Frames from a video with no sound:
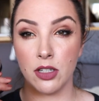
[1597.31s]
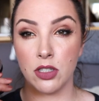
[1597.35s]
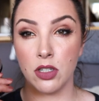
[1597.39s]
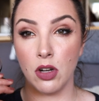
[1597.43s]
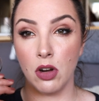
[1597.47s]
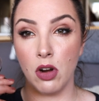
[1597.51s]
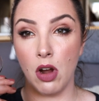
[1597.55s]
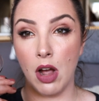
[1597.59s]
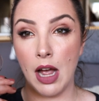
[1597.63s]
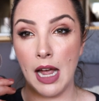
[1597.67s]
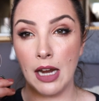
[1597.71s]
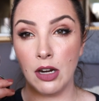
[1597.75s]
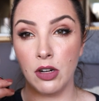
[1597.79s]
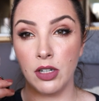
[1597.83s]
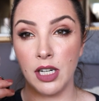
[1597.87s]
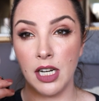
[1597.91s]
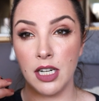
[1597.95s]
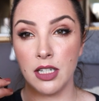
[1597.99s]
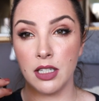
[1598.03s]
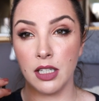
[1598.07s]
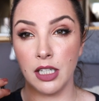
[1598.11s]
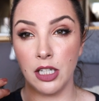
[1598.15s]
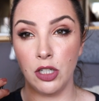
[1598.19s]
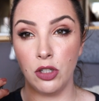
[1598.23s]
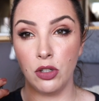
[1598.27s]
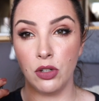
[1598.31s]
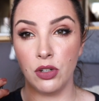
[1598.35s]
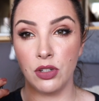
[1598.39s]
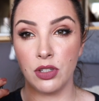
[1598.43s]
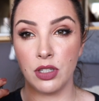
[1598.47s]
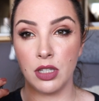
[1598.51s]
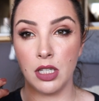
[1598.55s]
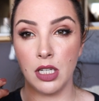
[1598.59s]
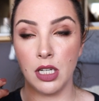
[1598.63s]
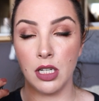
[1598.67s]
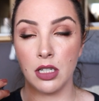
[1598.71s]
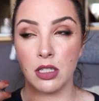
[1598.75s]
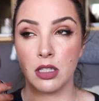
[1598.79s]
So I could easily use
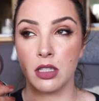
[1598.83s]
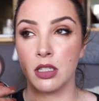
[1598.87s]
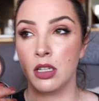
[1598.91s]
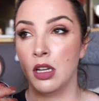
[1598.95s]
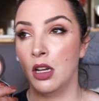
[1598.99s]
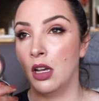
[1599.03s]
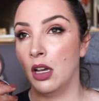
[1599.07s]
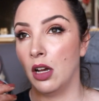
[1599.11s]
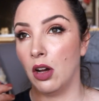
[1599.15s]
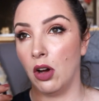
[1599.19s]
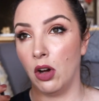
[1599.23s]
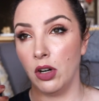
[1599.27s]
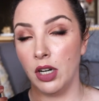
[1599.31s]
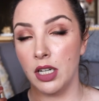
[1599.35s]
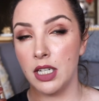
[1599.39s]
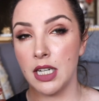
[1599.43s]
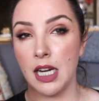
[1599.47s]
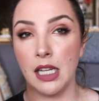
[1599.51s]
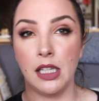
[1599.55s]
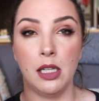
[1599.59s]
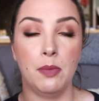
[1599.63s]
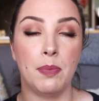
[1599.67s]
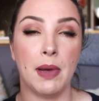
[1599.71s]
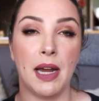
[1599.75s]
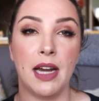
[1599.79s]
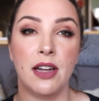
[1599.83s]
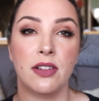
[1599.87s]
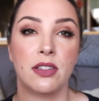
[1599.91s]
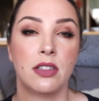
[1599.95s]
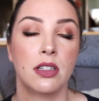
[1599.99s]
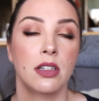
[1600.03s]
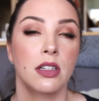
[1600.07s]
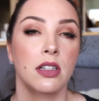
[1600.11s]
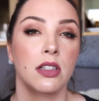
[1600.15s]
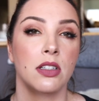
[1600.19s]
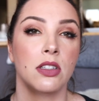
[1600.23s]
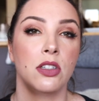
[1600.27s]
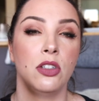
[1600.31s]
this on a daily
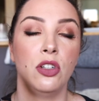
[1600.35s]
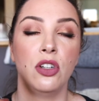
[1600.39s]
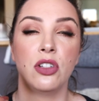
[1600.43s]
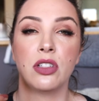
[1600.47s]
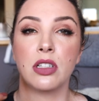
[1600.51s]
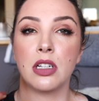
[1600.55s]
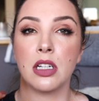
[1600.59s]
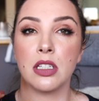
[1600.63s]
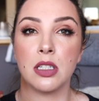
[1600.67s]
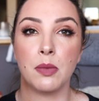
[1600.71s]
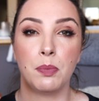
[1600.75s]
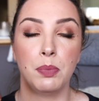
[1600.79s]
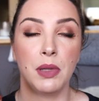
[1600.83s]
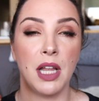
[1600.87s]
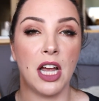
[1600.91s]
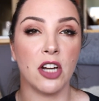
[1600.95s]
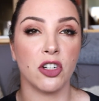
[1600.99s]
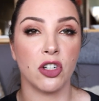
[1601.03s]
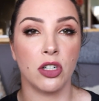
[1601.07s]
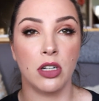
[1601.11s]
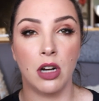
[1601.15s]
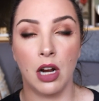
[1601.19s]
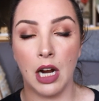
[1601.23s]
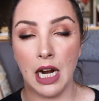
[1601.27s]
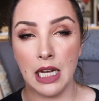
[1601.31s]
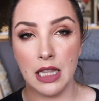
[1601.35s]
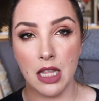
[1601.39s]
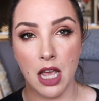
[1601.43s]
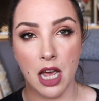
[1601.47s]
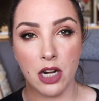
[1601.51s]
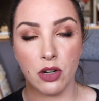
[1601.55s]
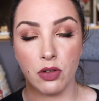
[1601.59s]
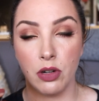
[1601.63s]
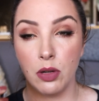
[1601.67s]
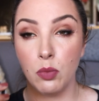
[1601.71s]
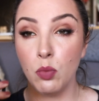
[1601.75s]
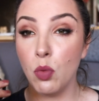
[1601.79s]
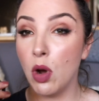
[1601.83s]
basis, use it as a blush and
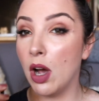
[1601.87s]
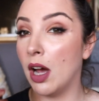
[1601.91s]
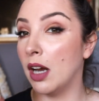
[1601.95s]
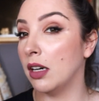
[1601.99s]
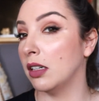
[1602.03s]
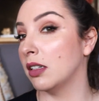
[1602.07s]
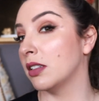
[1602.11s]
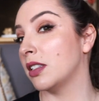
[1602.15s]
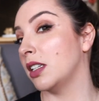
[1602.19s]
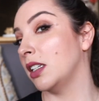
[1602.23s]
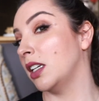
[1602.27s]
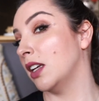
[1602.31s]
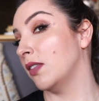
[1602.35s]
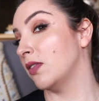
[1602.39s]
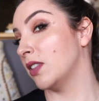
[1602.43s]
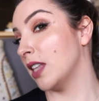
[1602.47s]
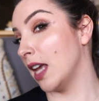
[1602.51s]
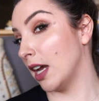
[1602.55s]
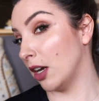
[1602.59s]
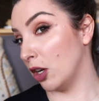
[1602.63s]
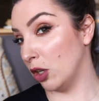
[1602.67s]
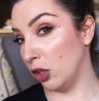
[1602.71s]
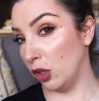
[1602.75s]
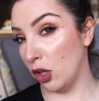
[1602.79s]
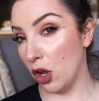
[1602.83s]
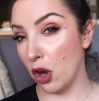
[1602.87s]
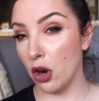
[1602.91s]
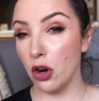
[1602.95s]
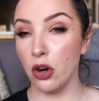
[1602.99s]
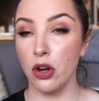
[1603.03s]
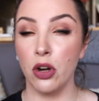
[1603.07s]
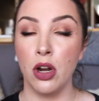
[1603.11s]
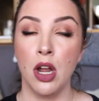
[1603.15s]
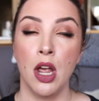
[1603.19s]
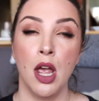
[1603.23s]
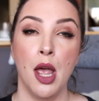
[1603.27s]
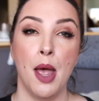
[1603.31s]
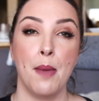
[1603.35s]
highlighter in one because it gives that
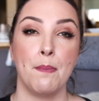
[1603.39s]
glow,